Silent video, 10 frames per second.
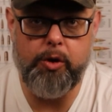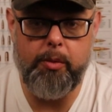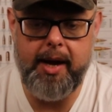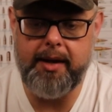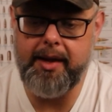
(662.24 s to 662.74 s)

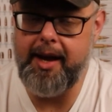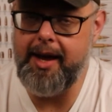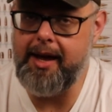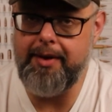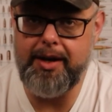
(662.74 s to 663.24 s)
short mag than I
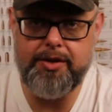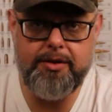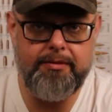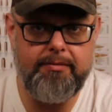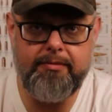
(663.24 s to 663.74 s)
have
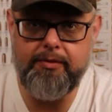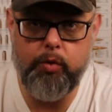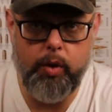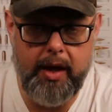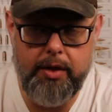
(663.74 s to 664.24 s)

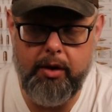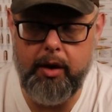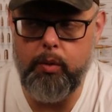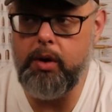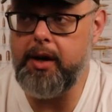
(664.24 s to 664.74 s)

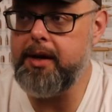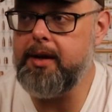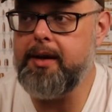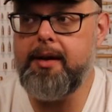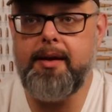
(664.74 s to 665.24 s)
H4831,